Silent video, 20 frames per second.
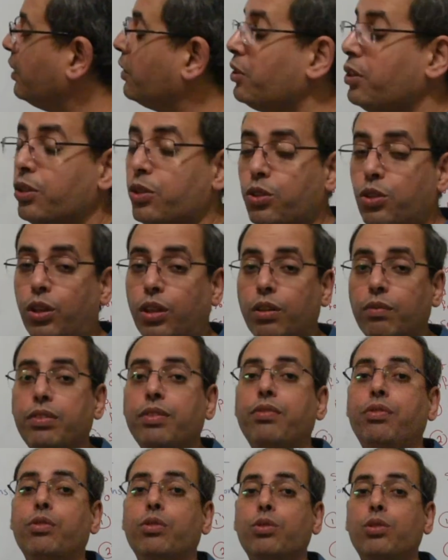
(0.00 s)
you solve
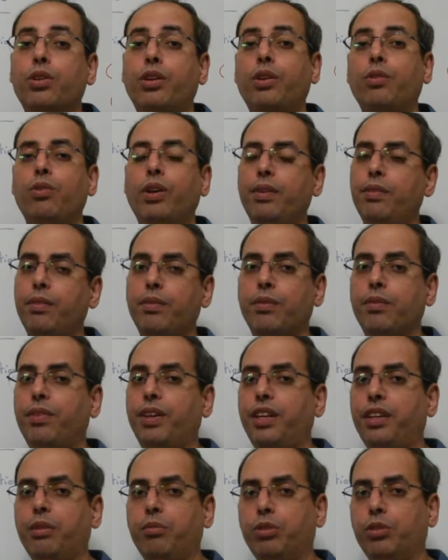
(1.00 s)
for one
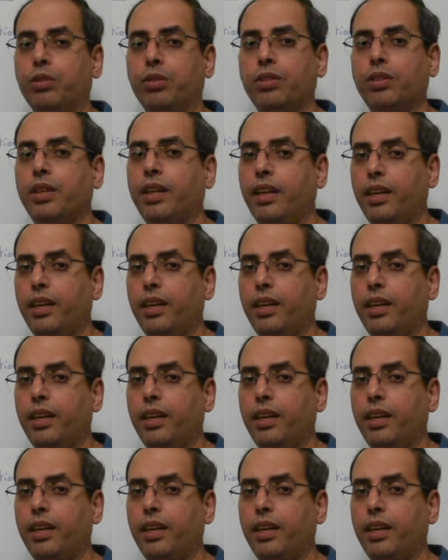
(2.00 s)
variable.